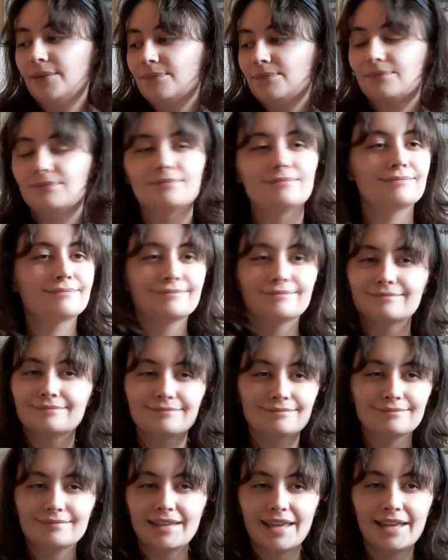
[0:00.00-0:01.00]
It's fine,
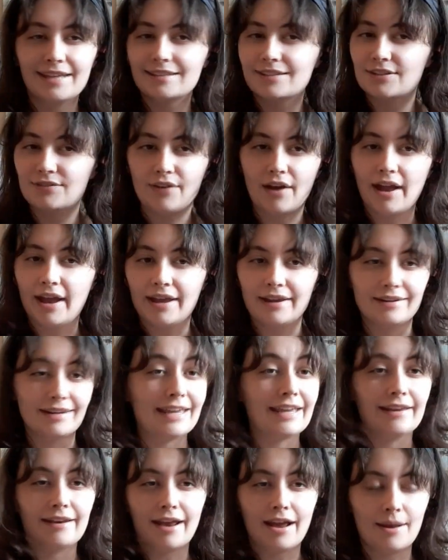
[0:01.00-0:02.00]
it happens.
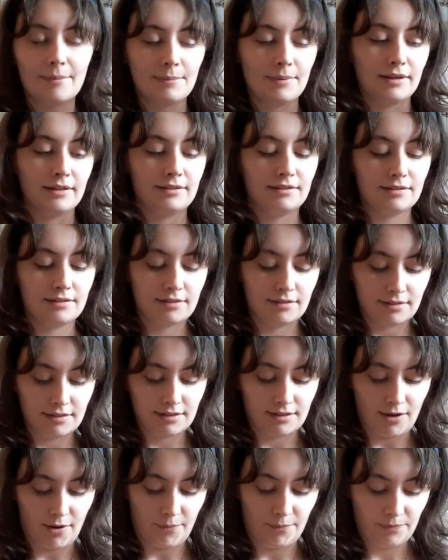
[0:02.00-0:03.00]
So
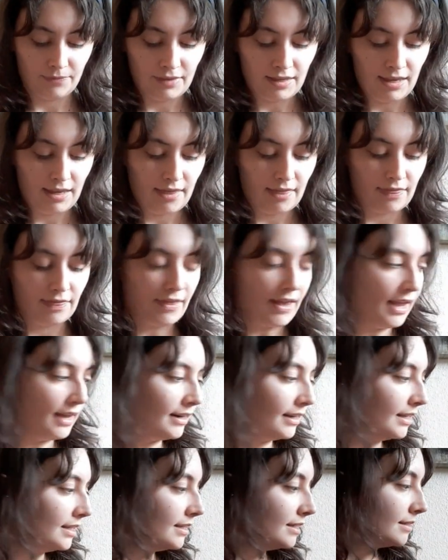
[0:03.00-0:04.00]
that is my sock
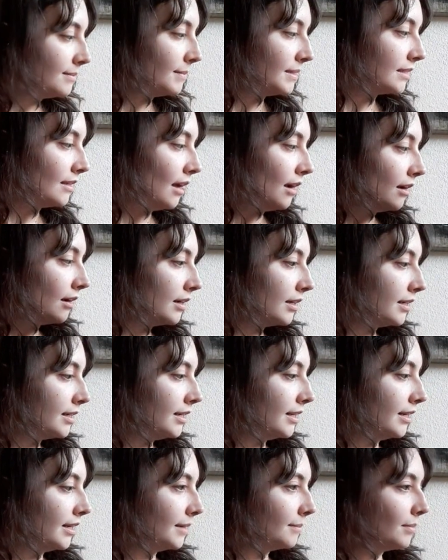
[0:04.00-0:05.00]
knitting plans
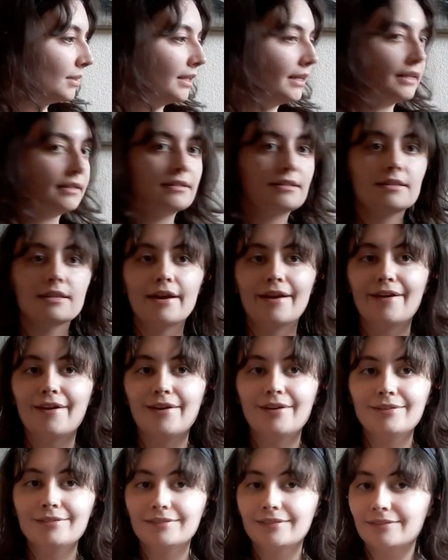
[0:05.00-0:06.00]
there, and
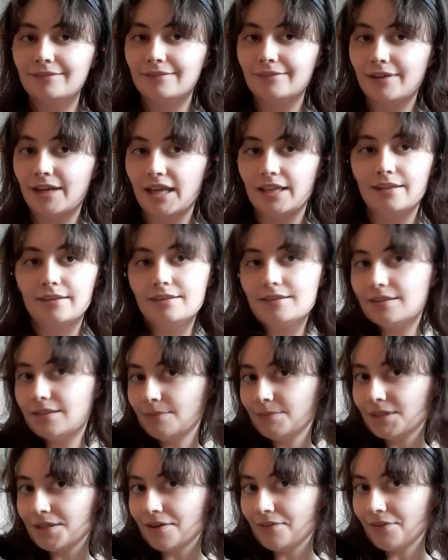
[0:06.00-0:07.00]
some stuff I want to knit in the
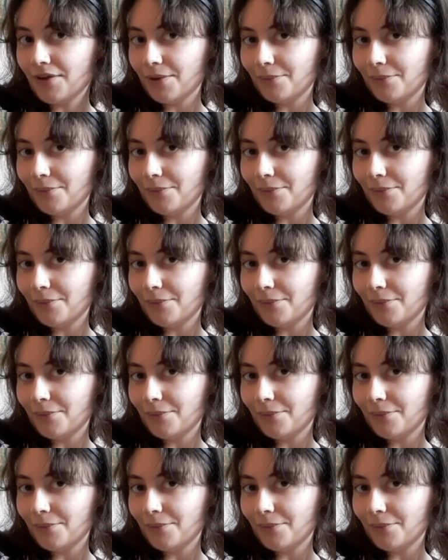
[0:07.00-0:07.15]
future.